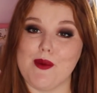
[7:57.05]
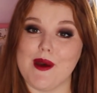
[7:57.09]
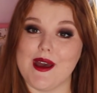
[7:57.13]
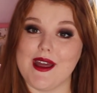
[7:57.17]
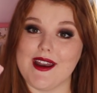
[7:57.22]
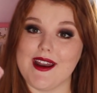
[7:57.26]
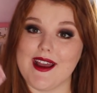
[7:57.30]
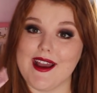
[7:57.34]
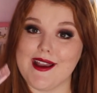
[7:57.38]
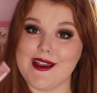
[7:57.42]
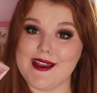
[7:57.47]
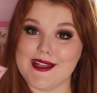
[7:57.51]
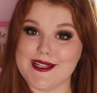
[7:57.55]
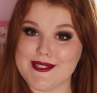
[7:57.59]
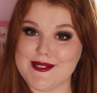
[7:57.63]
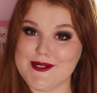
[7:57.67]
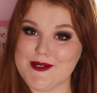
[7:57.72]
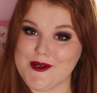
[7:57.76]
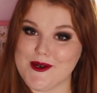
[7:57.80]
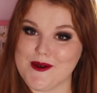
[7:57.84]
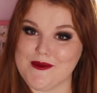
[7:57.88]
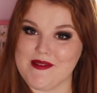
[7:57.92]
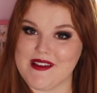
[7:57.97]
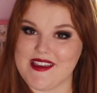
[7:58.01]
but it's
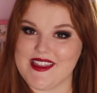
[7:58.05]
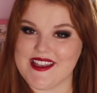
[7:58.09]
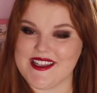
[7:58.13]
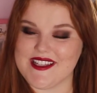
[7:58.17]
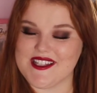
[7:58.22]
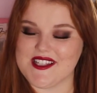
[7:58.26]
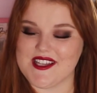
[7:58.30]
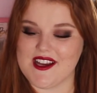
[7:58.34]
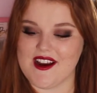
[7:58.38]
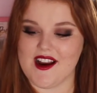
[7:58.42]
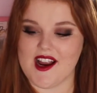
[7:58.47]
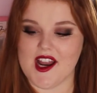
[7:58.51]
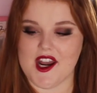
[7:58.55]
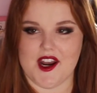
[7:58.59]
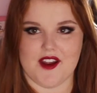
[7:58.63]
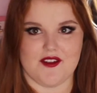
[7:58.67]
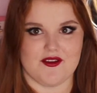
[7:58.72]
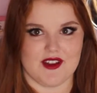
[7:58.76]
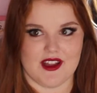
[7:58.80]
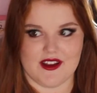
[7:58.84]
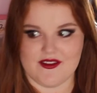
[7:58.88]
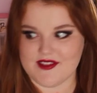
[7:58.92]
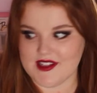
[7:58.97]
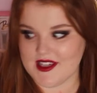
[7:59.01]
new to me this year and
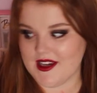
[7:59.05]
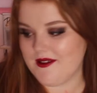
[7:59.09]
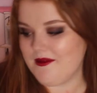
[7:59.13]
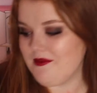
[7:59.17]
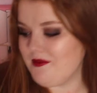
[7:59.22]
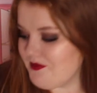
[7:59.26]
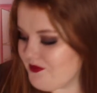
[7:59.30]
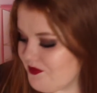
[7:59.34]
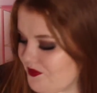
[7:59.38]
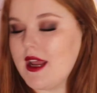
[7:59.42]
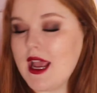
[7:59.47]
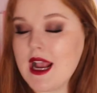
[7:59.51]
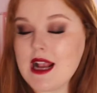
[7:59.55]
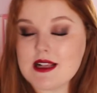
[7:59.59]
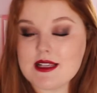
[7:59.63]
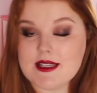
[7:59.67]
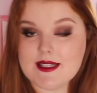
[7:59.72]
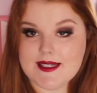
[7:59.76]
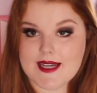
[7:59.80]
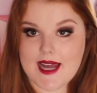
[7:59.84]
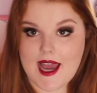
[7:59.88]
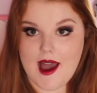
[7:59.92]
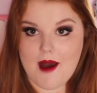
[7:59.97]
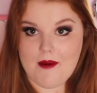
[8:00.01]
I've loved it.
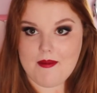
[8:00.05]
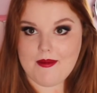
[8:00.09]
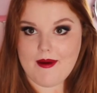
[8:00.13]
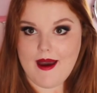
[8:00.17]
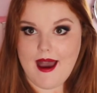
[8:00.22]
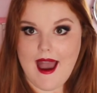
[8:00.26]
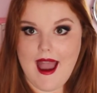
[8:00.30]
Next up,